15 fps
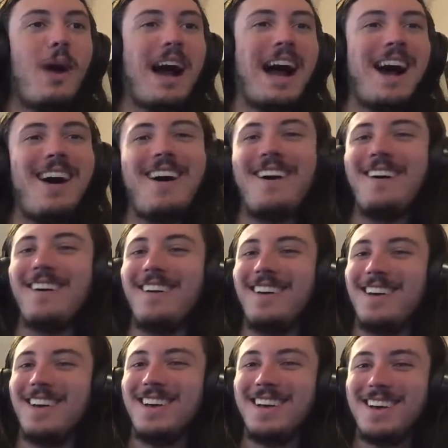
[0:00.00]

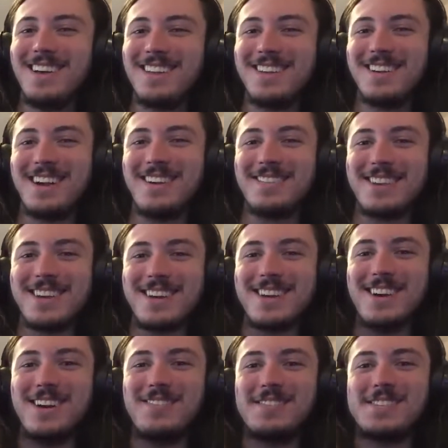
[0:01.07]
Wow! We're having a
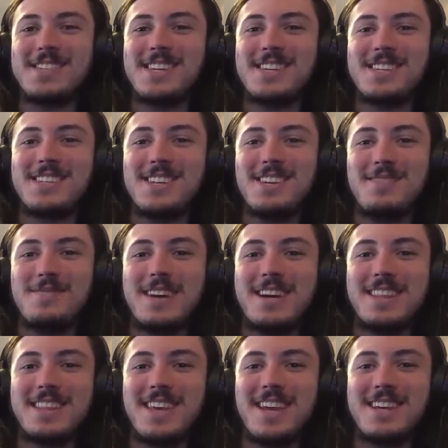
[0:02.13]
conversation
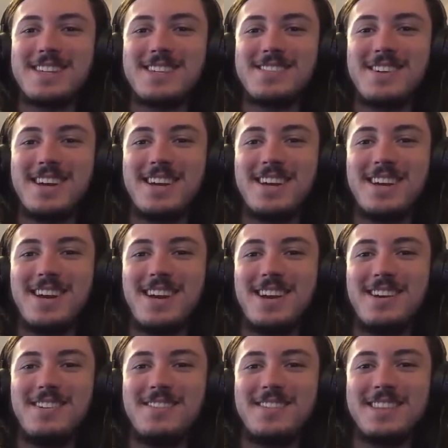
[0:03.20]
about this right
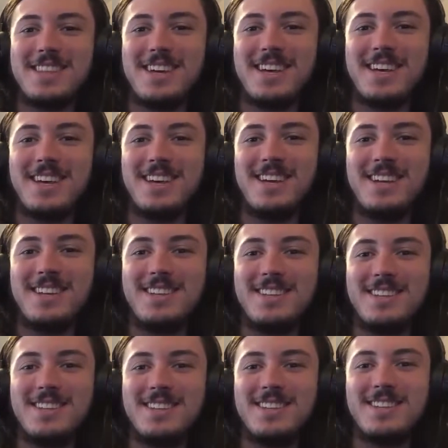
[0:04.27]
now. What the hell?